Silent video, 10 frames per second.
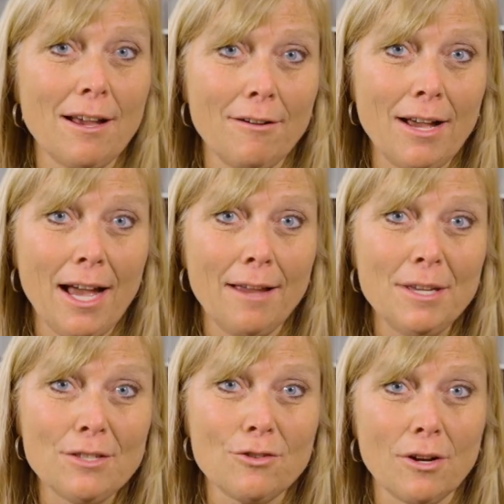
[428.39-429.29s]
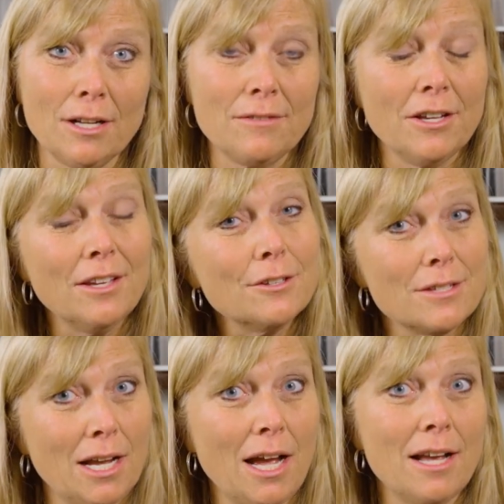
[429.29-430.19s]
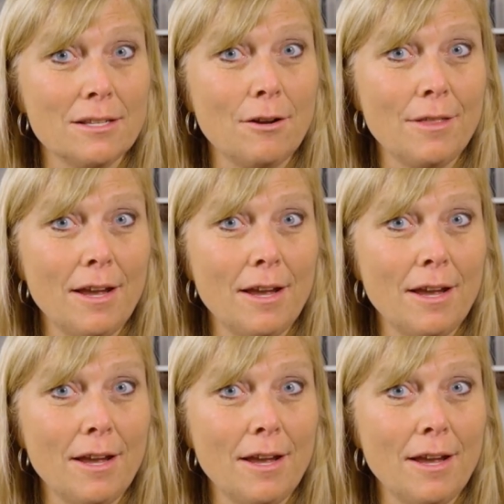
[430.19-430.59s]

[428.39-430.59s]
Now, I'm in Strongsville and there's a Costco